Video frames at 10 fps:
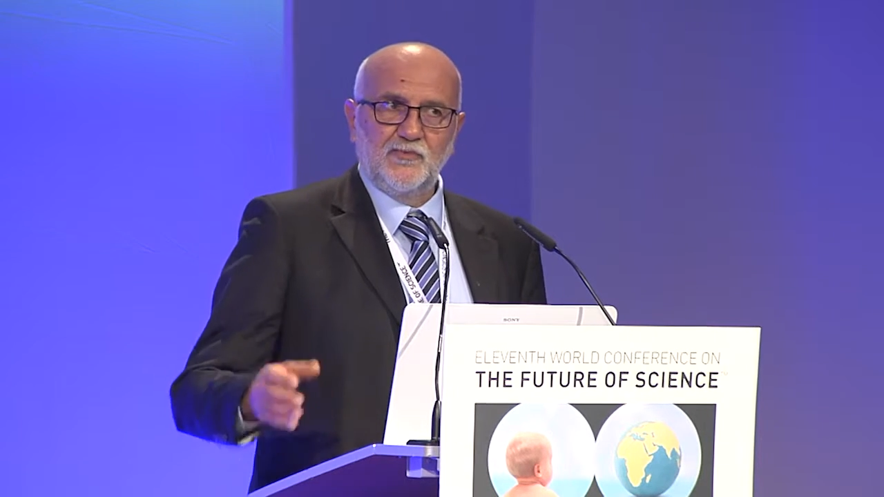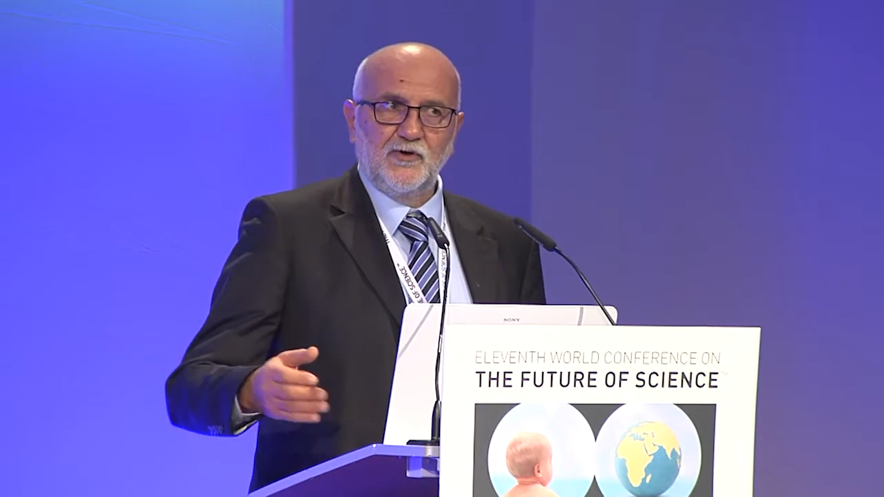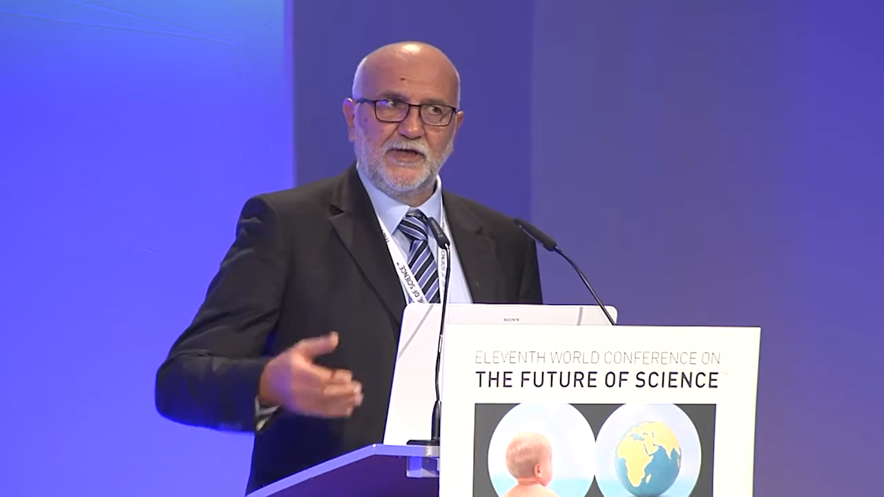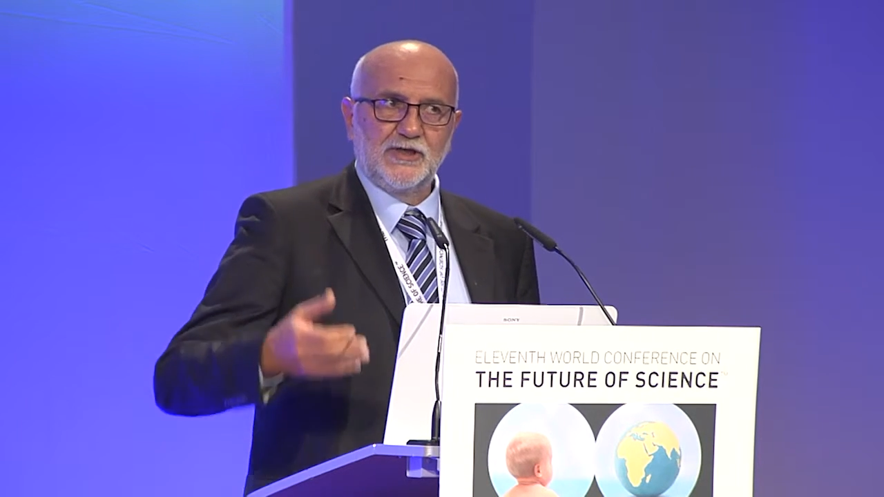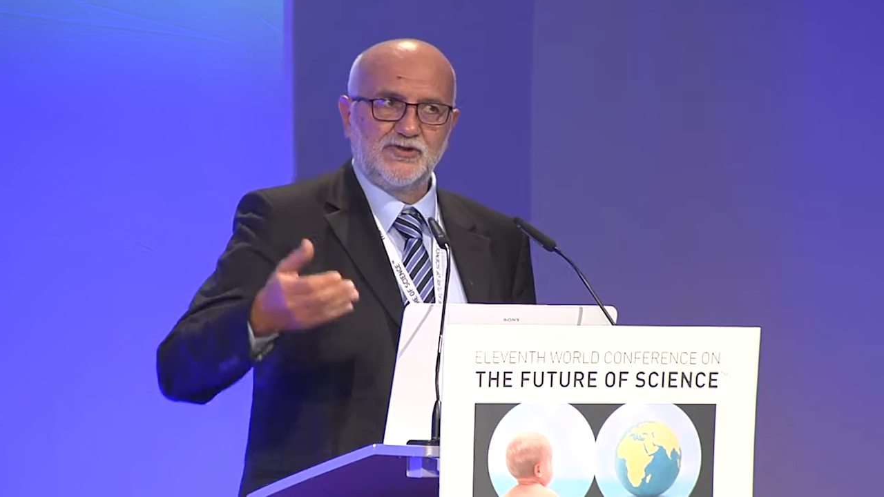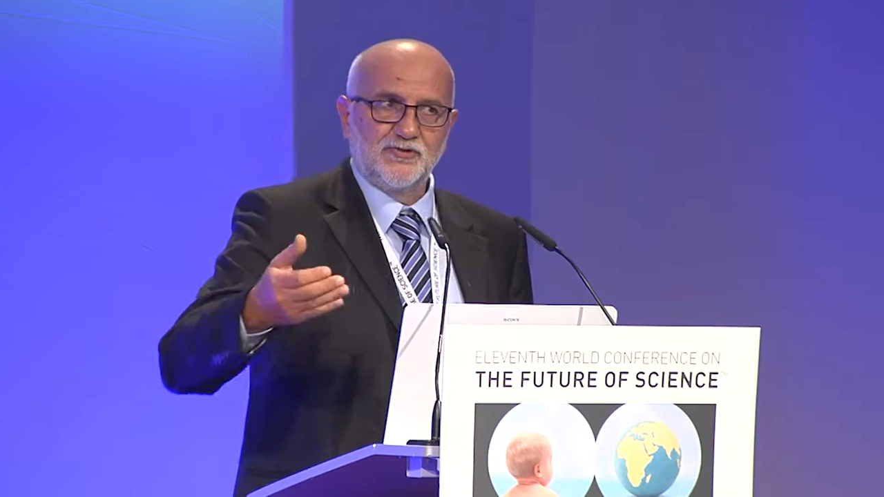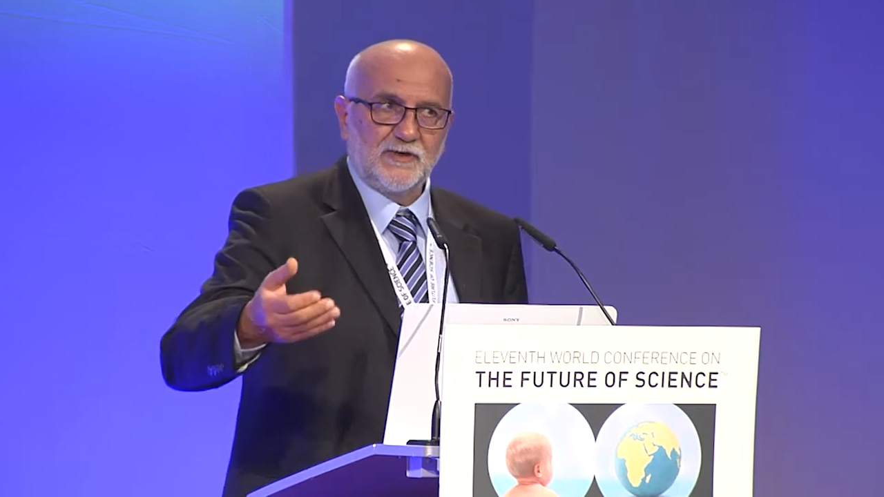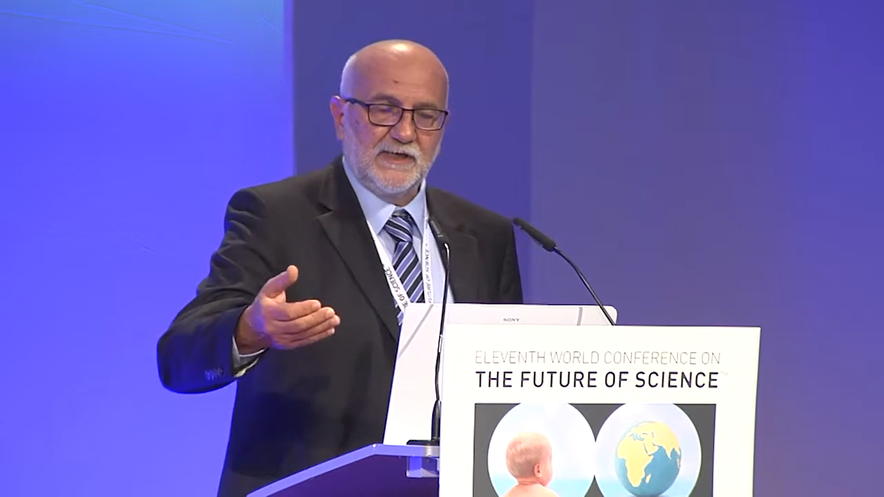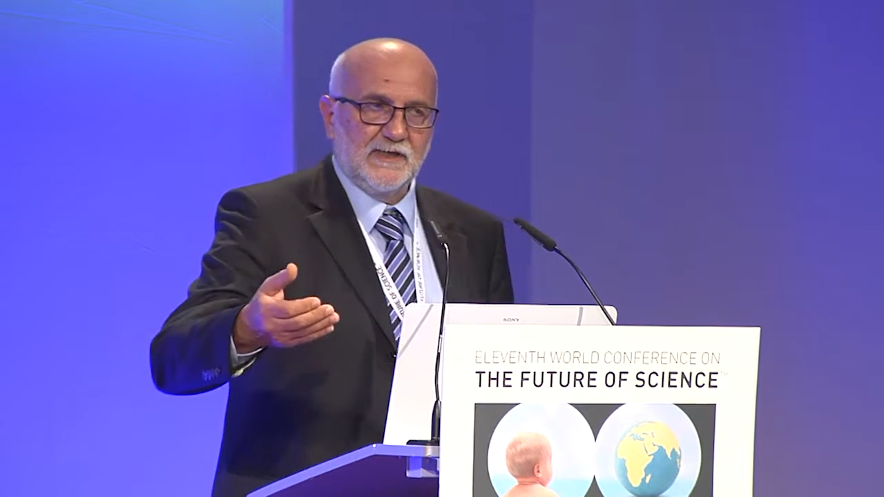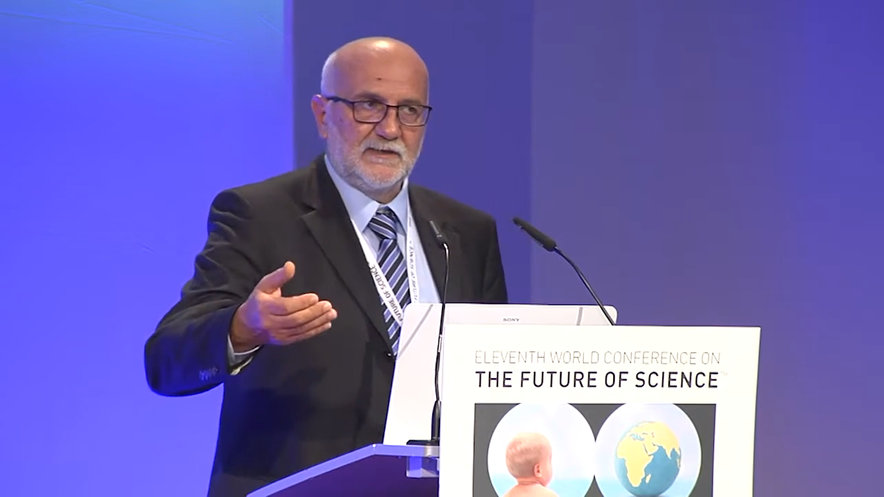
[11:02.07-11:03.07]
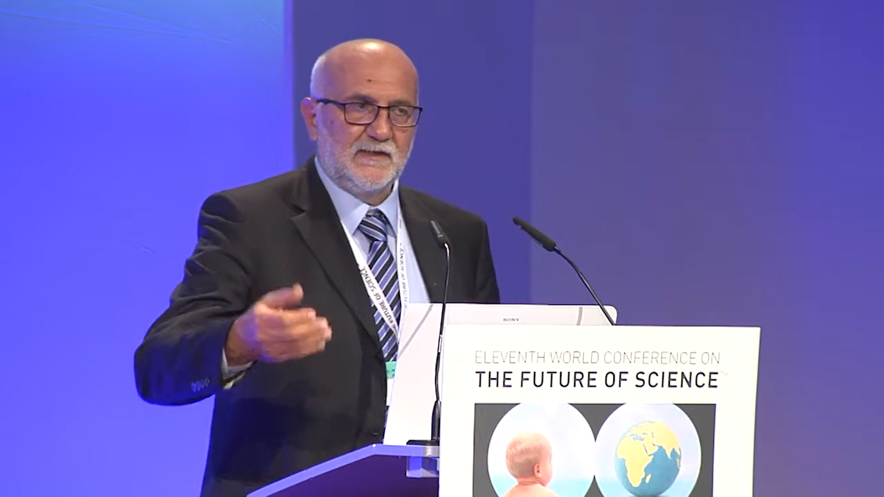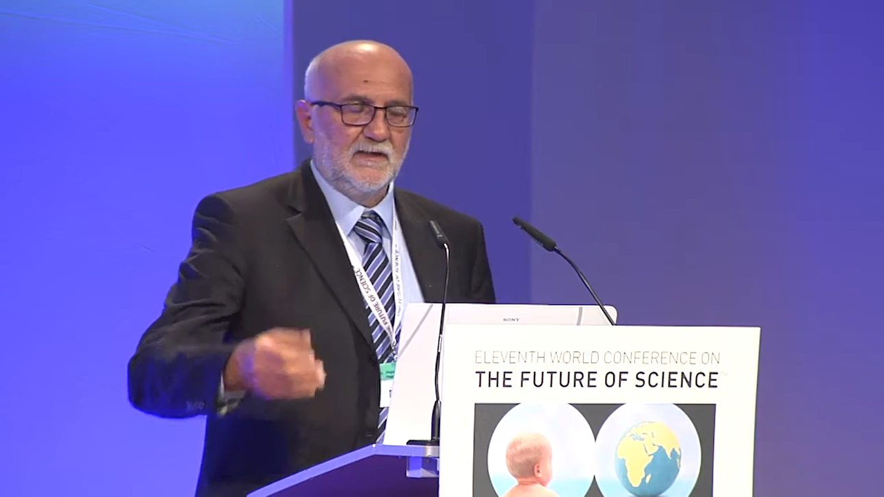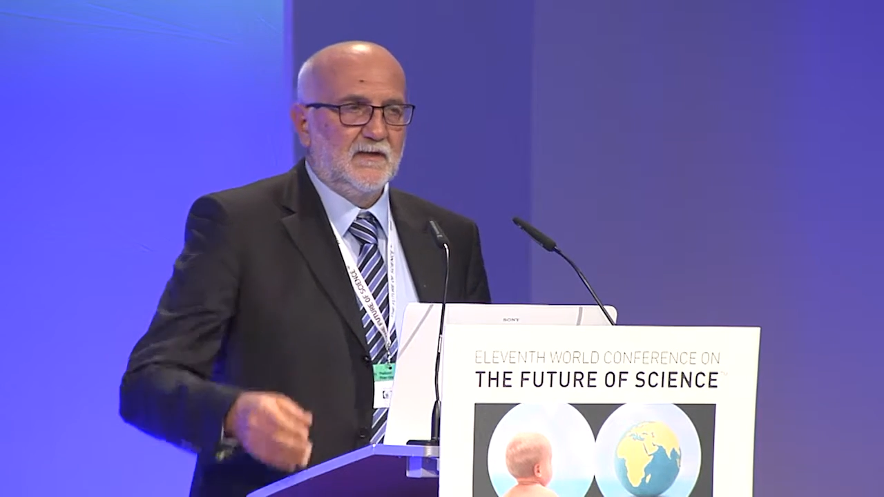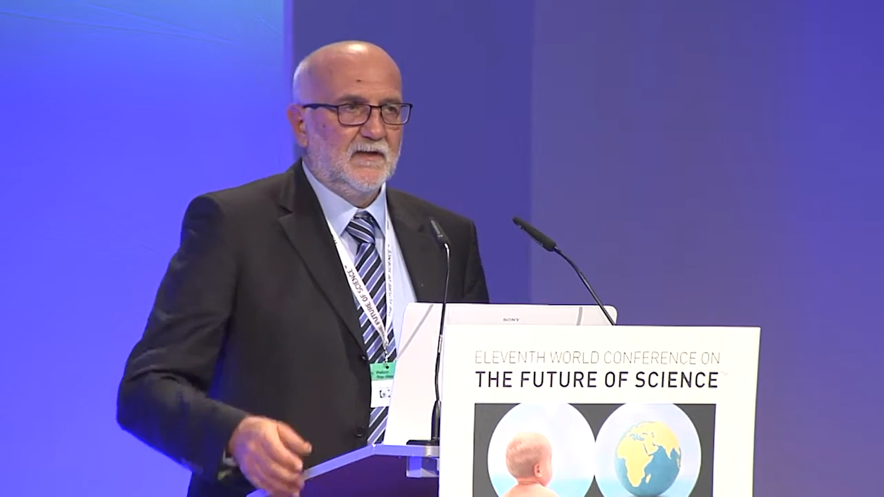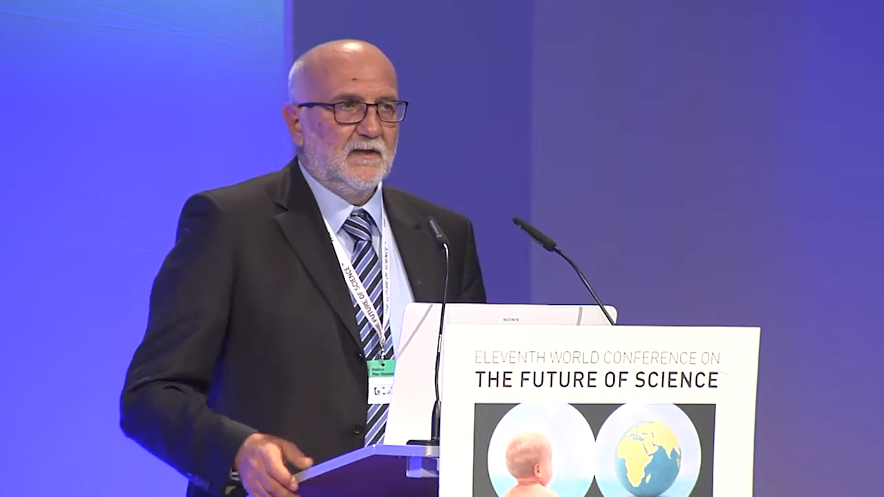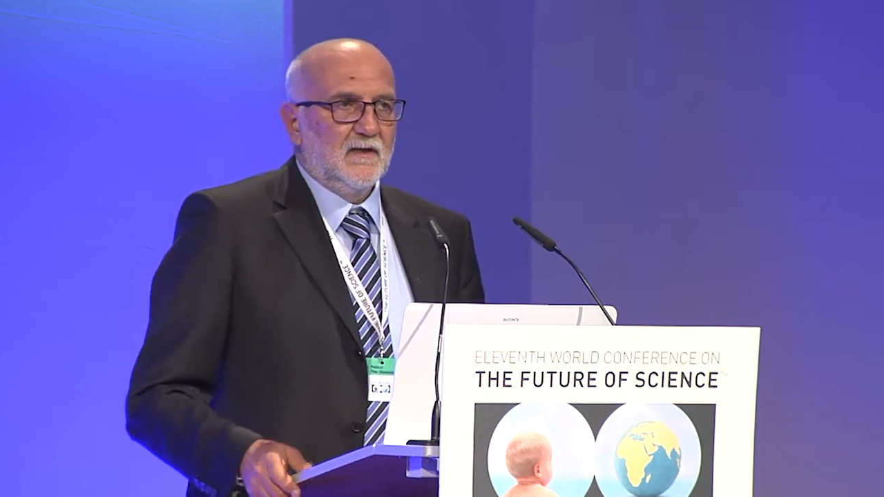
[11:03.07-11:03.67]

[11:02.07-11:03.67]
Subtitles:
of the organism